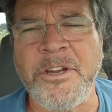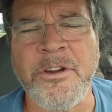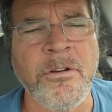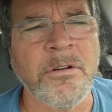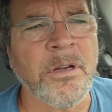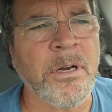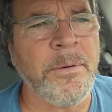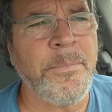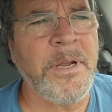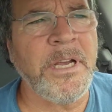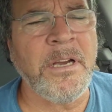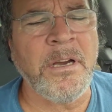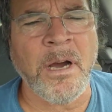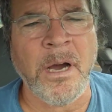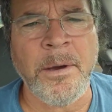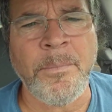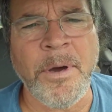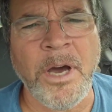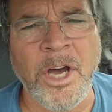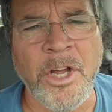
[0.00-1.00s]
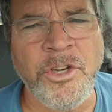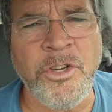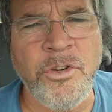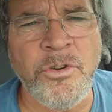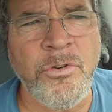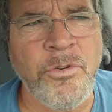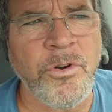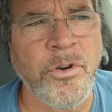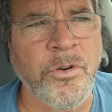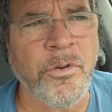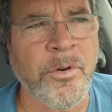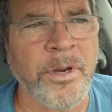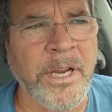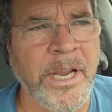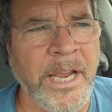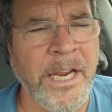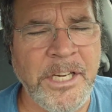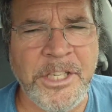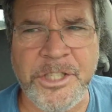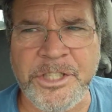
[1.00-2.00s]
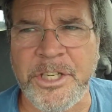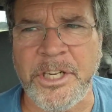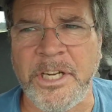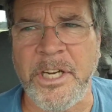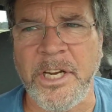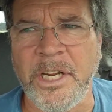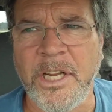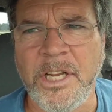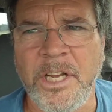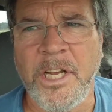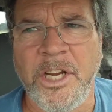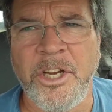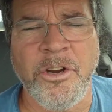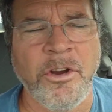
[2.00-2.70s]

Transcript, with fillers: you're going to become a new creation.